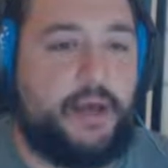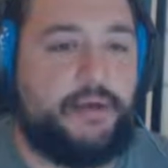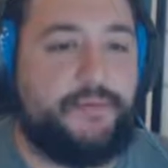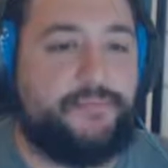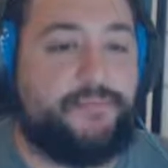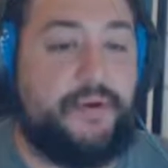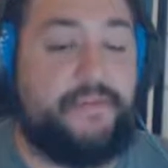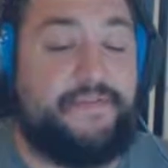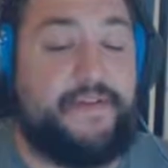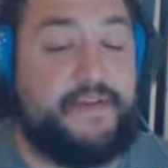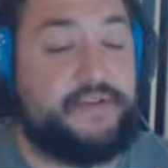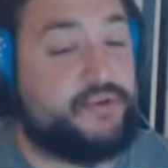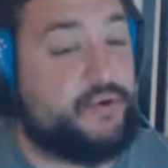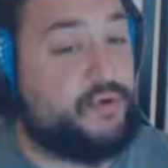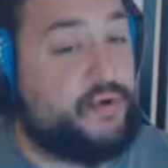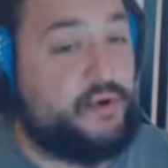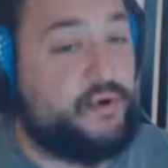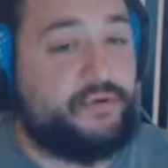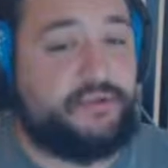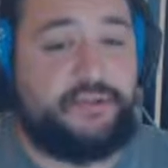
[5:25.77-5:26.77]

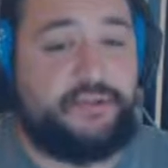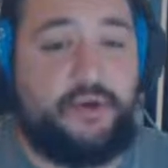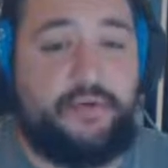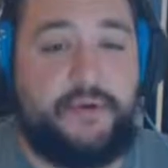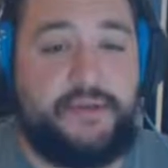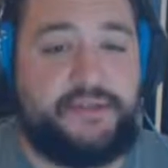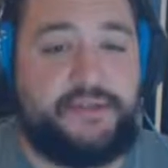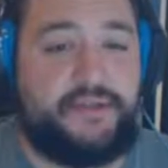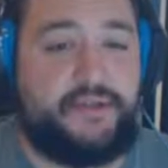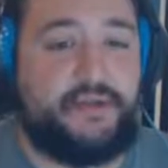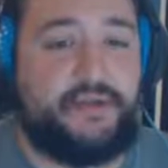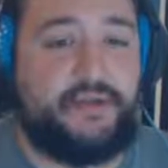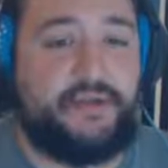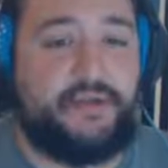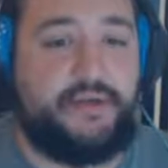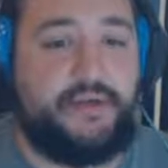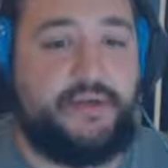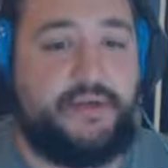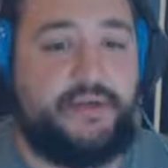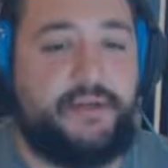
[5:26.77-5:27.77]
Professor Oak's always
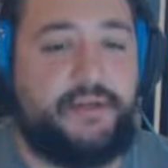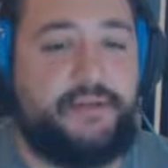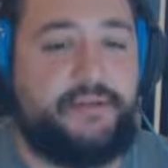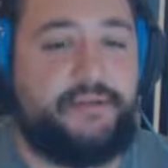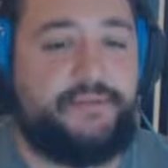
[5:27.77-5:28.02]
good.